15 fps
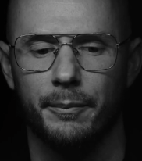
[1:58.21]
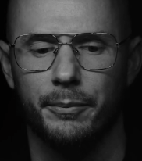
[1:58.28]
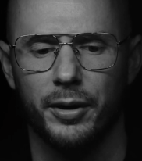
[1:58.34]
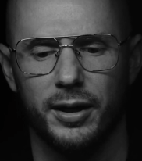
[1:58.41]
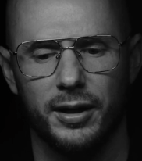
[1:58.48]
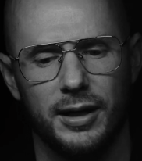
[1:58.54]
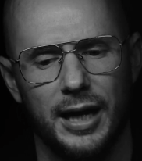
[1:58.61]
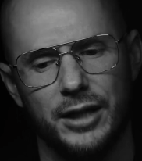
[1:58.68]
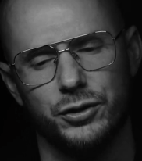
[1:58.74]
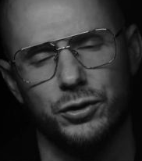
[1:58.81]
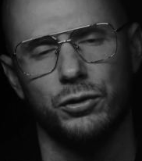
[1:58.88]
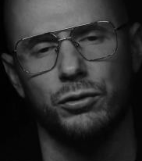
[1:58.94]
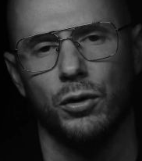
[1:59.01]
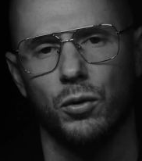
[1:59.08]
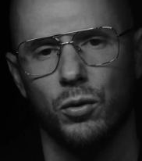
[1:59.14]
but as you
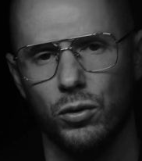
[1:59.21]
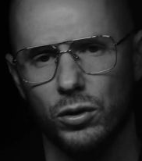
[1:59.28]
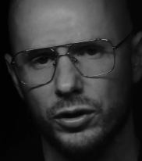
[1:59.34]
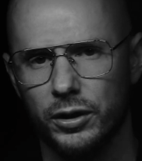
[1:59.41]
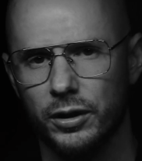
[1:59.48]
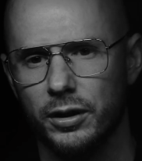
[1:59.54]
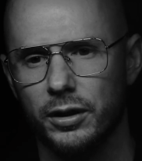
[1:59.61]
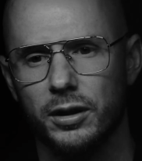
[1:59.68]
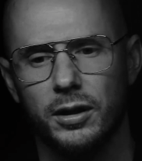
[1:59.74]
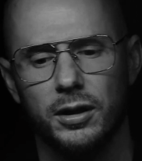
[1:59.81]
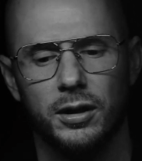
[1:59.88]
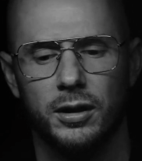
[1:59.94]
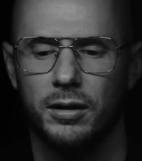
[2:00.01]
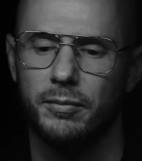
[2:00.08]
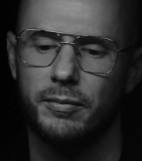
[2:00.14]
grow older,
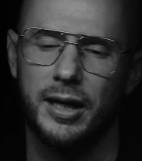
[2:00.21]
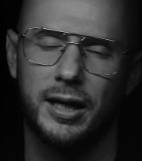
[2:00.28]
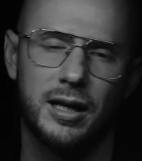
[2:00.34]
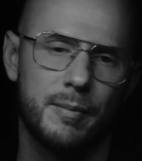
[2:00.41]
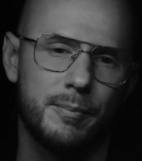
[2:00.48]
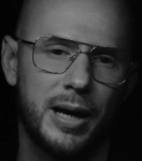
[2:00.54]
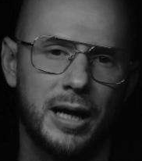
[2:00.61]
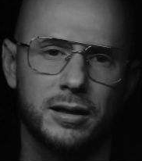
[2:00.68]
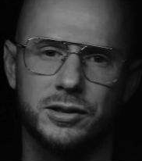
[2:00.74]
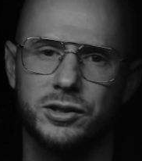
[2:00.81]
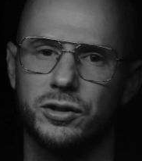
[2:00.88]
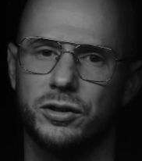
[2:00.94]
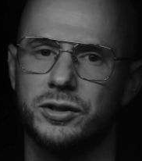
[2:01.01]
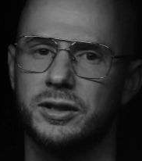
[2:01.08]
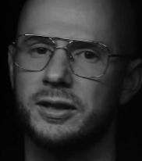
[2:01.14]
man, that balance
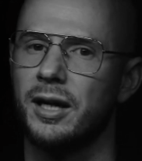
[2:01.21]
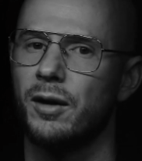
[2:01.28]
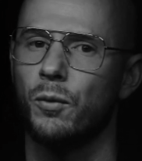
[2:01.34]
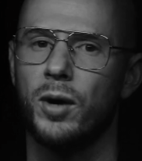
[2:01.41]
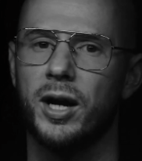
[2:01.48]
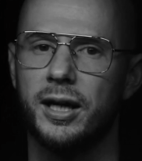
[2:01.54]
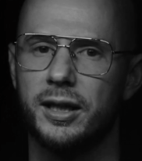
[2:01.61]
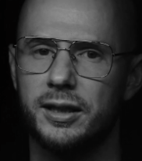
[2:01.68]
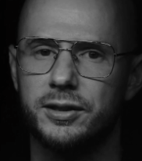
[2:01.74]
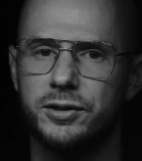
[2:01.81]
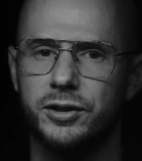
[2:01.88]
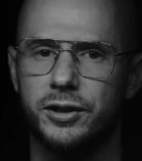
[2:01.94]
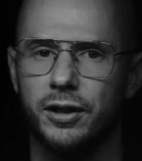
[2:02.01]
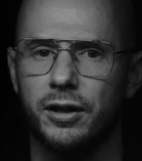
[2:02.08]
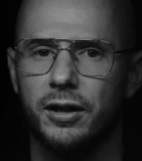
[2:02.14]
starts to get way
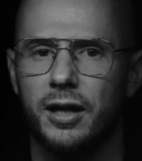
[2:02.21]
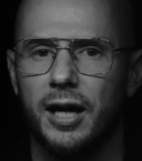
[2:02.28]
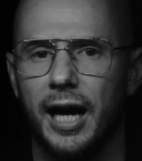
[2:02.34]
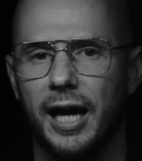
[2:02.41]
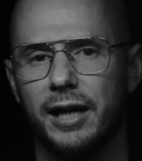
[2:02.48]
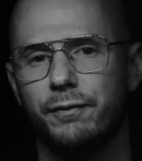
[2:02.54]
easier. And